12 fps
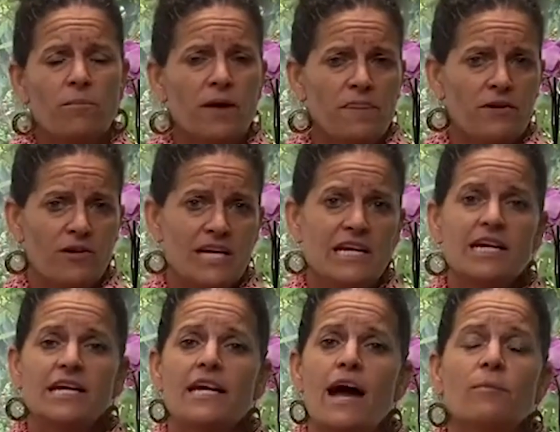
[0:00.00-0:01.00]
but they're
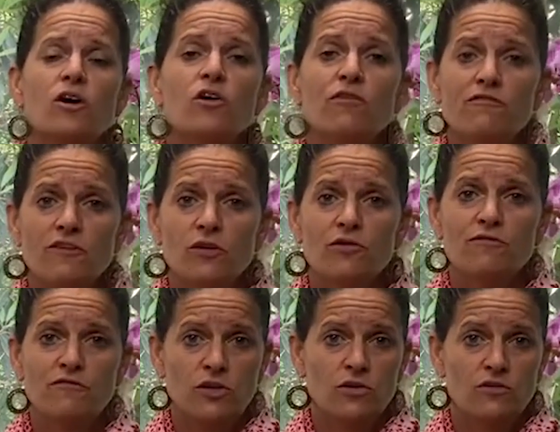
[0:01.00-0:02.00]
eating chemical
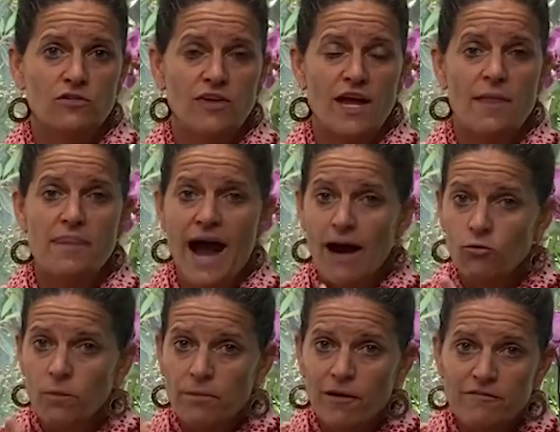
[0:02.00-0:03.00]
filled foods, and that
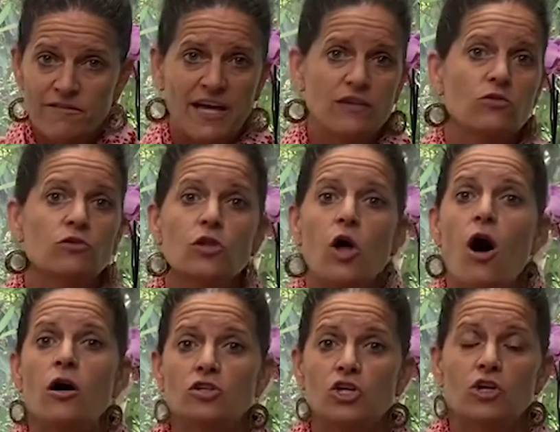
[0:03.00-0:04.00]
will prevent you
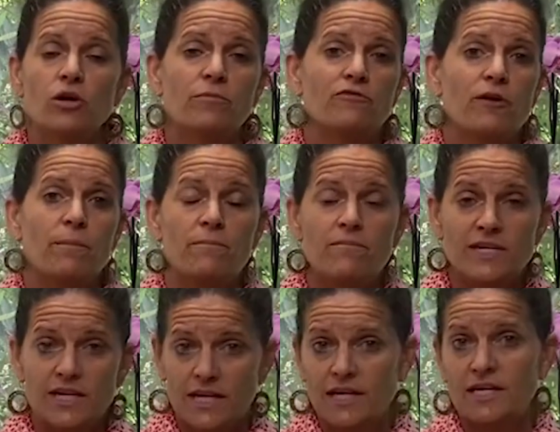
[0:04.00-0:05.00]
long term from
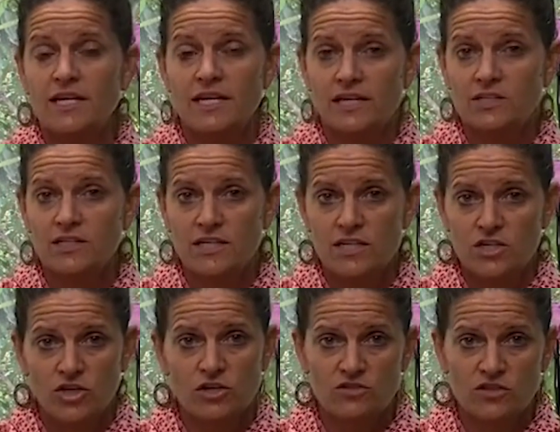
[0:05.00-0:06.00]
getting into
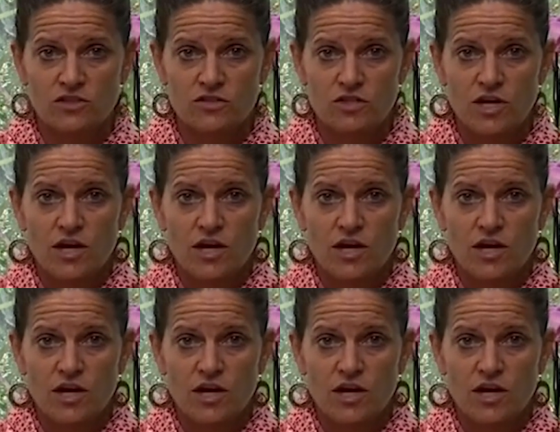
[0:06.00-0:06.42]
ketosis.